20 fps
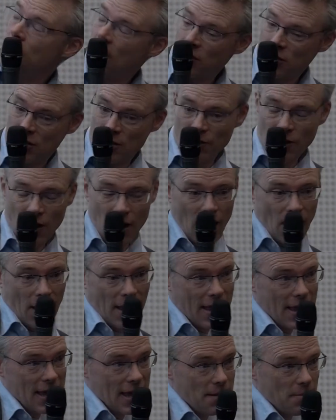most of
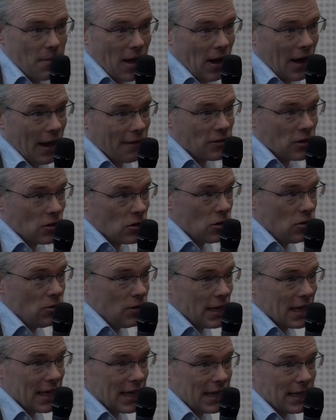our email after 2
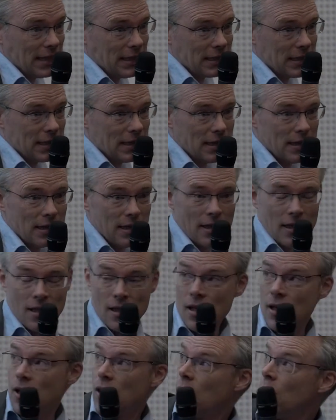years,
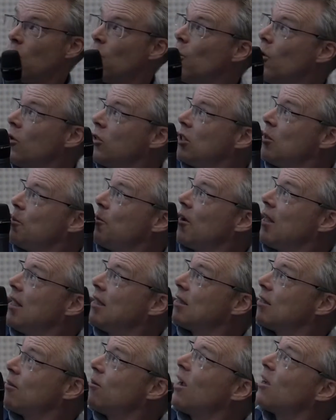once you put
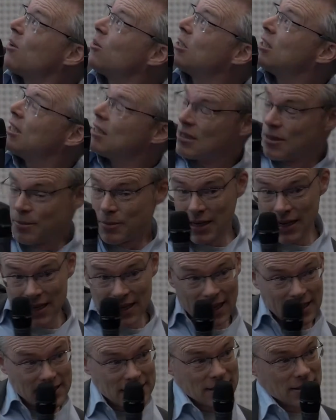it into the record system and
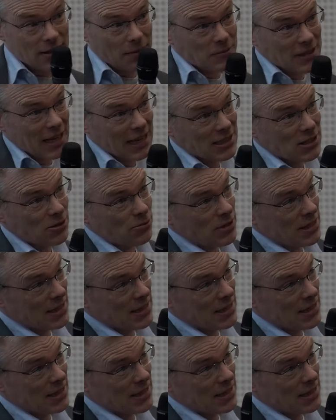it gets subject to